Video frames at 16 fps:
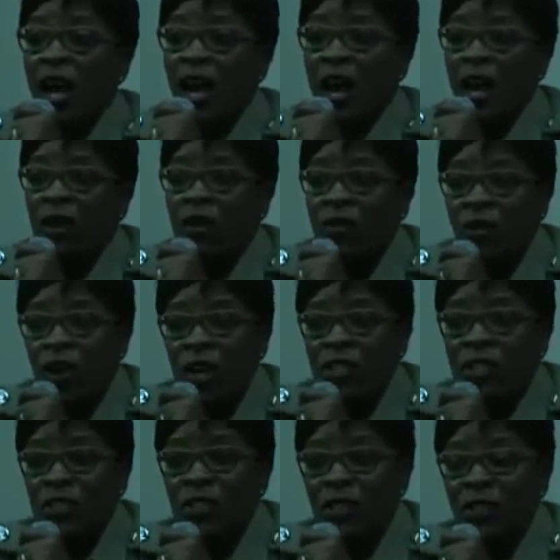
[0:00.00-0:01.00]

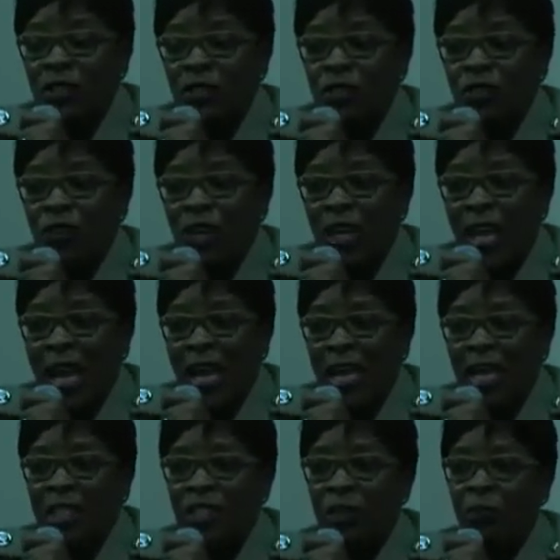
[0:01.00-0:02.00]
across Trinidad
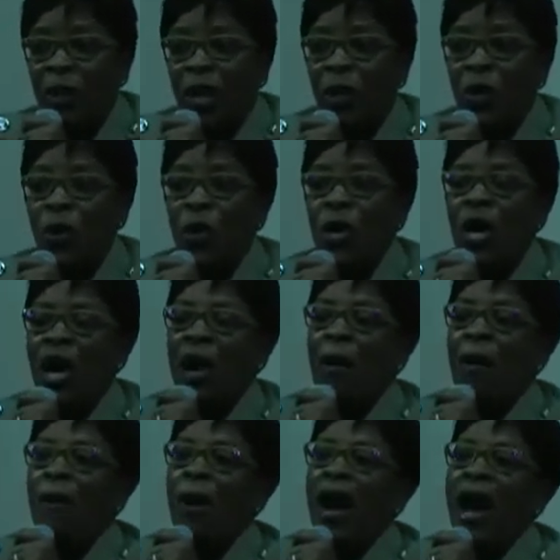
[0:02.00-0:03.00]
and Tobago,
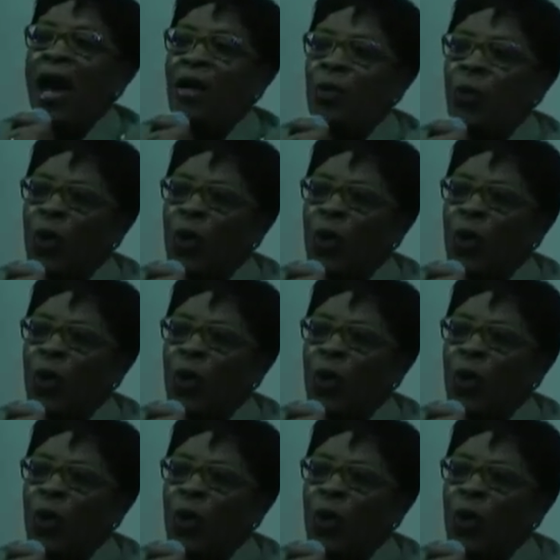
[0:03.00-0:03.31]
and